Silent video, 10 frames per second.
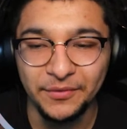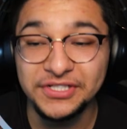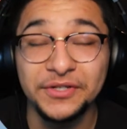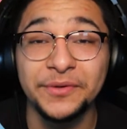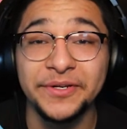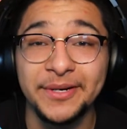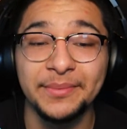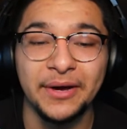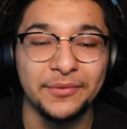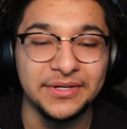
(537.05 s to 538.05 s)
still only up
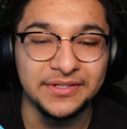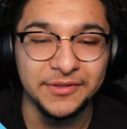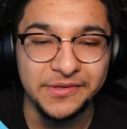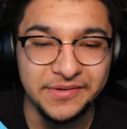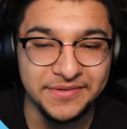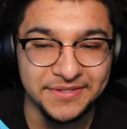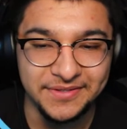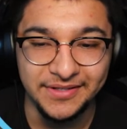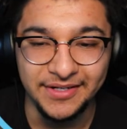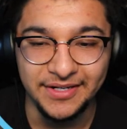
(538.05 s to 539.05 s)
by 1 goal,
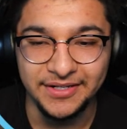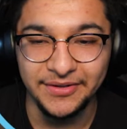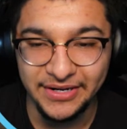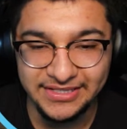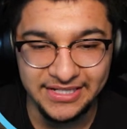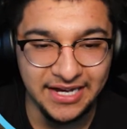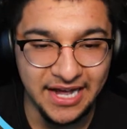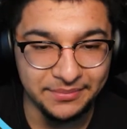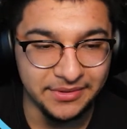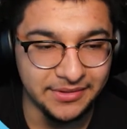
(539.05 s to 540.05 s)
so anything could
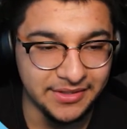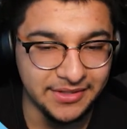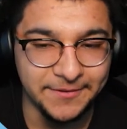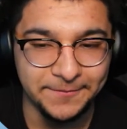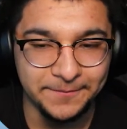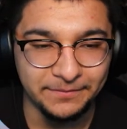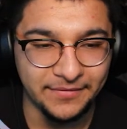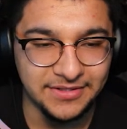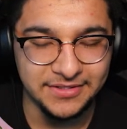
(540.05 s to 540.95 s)
happen. So